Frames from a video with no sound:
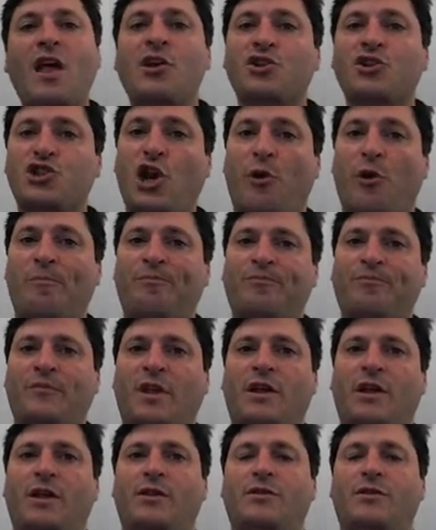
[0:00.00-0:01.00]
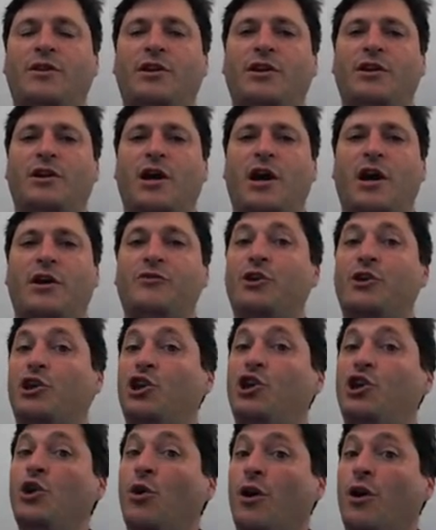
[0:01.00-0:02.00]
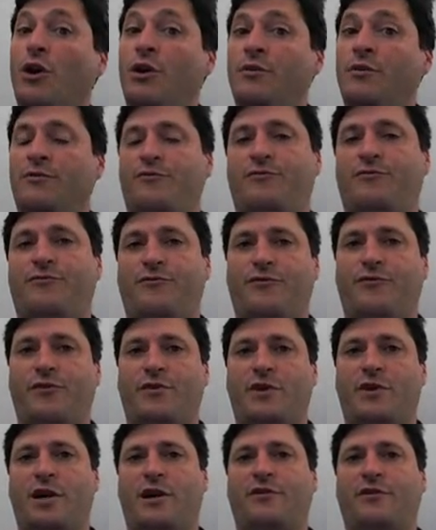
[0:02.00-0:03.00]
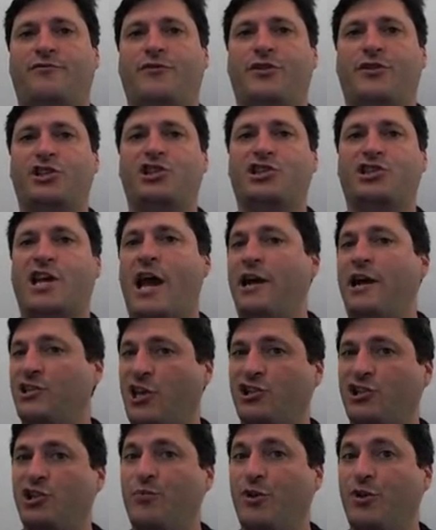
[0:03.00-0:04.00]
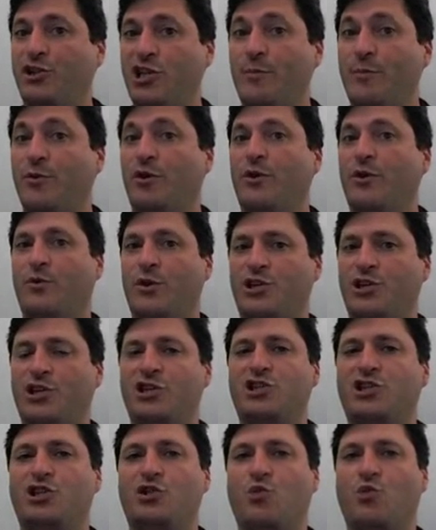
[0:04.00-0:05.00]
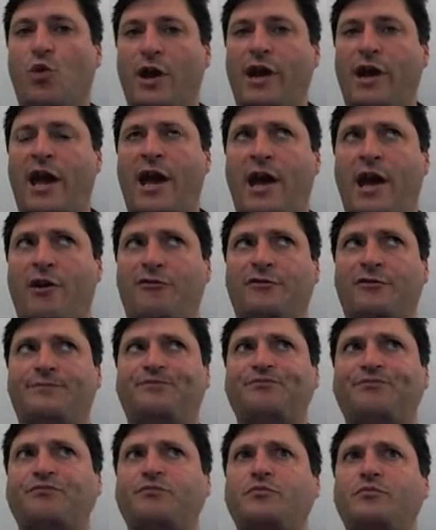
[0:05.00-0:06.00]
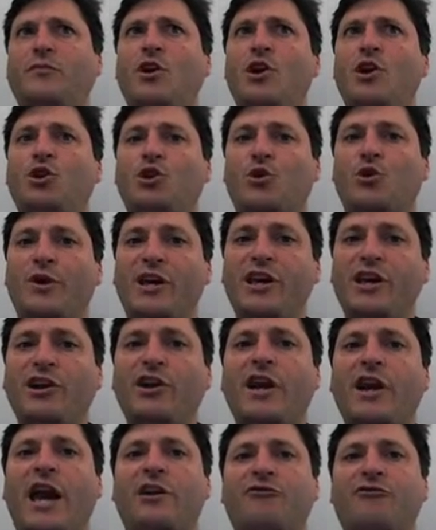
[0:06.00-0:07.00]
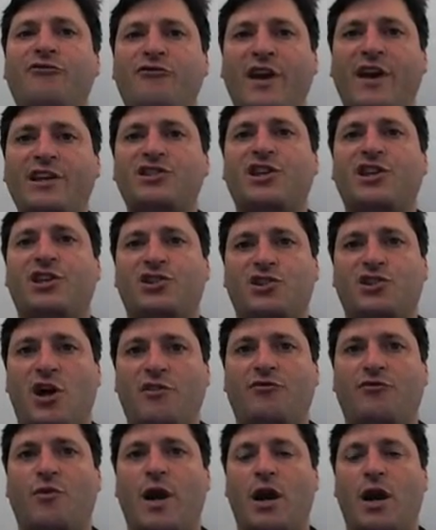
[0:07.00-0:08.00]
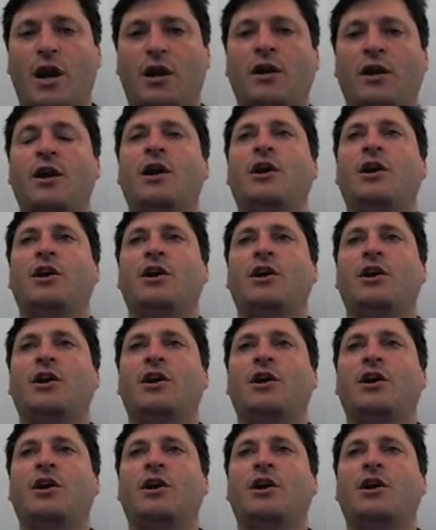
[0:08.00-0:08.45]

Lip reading: So the cure for this attack is actually pretty simple, which is you want to have your internet-facing software,